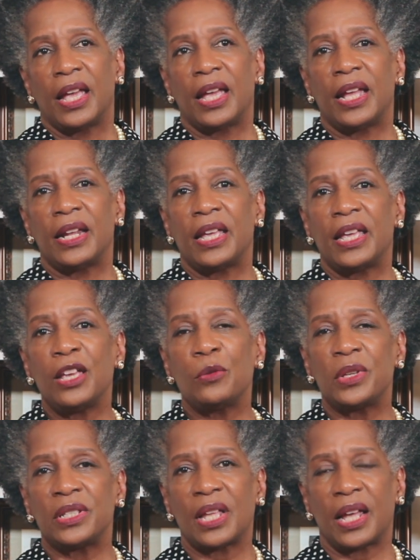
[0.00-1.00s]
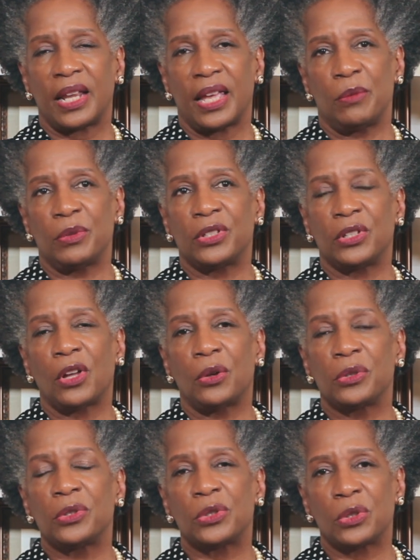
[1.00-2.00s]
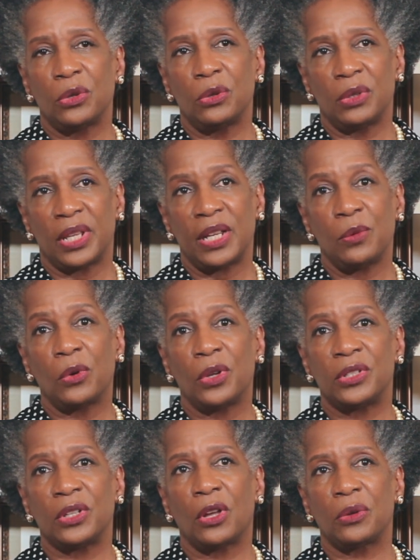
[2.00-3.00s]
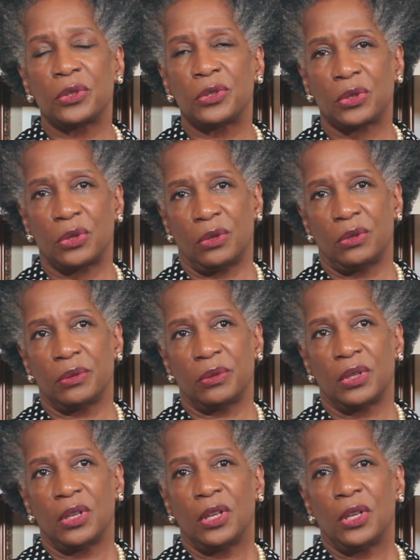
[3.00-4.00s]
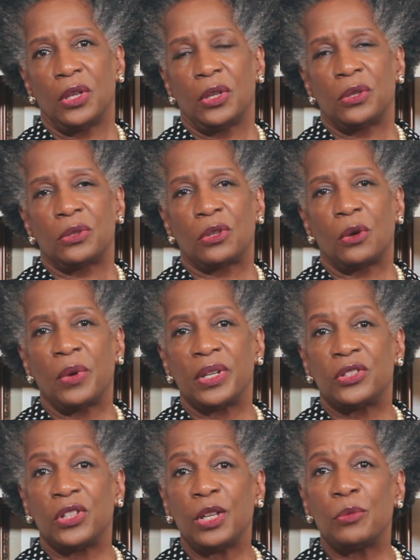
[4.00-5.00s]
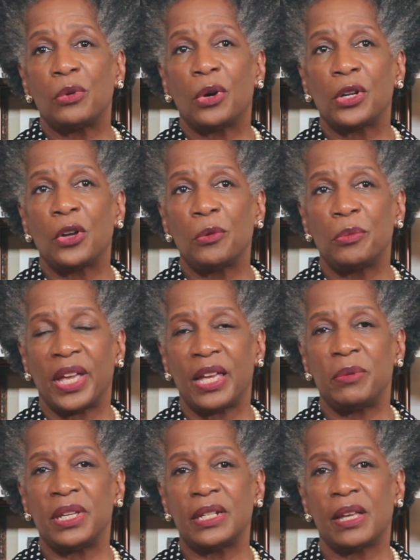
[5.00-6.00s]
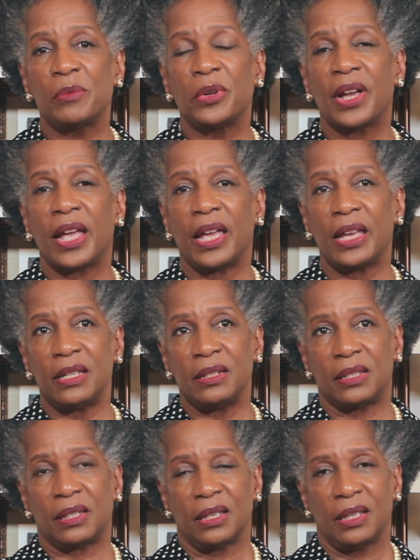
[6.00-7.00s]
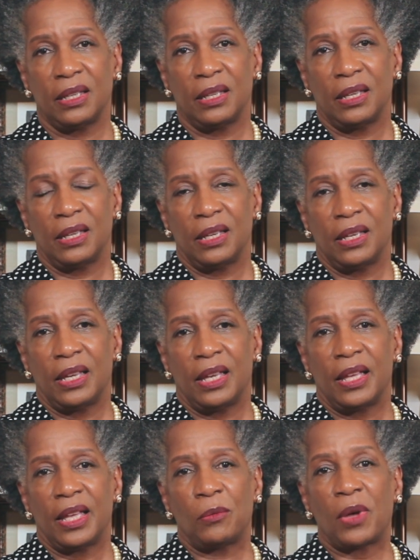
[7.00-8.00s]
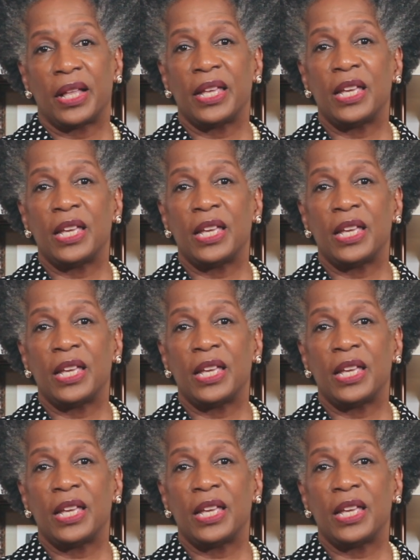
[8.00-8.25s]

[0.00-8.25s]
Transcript: And he was not able to go to school, and he wanted to go to school. So when she brought home baby number eight, while